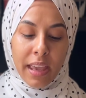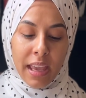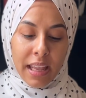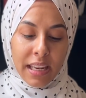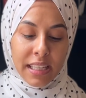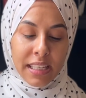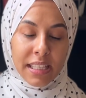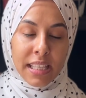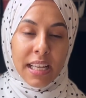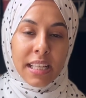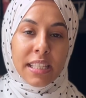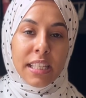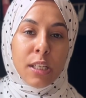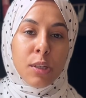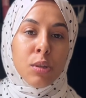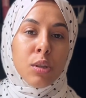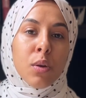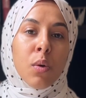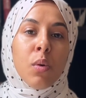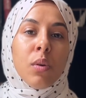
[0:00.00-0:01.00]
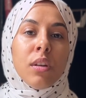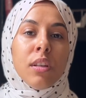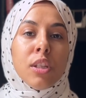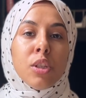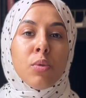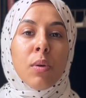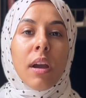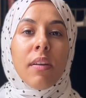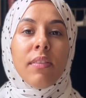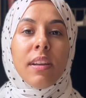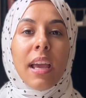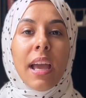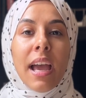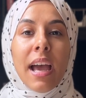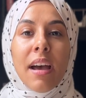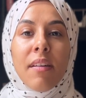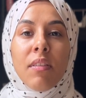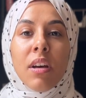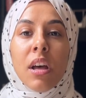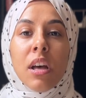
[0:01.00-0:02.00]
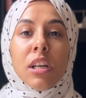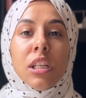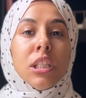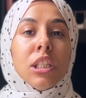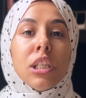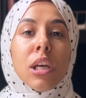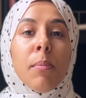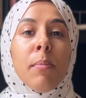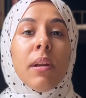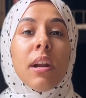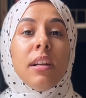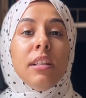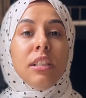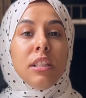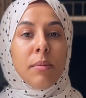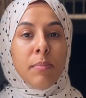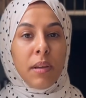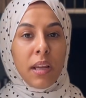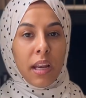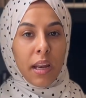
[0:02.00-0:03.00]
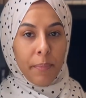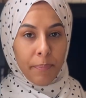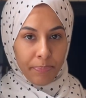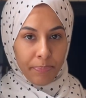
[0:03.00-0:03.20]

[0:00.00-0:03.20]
And he says he is going to strive to have sabran jameel,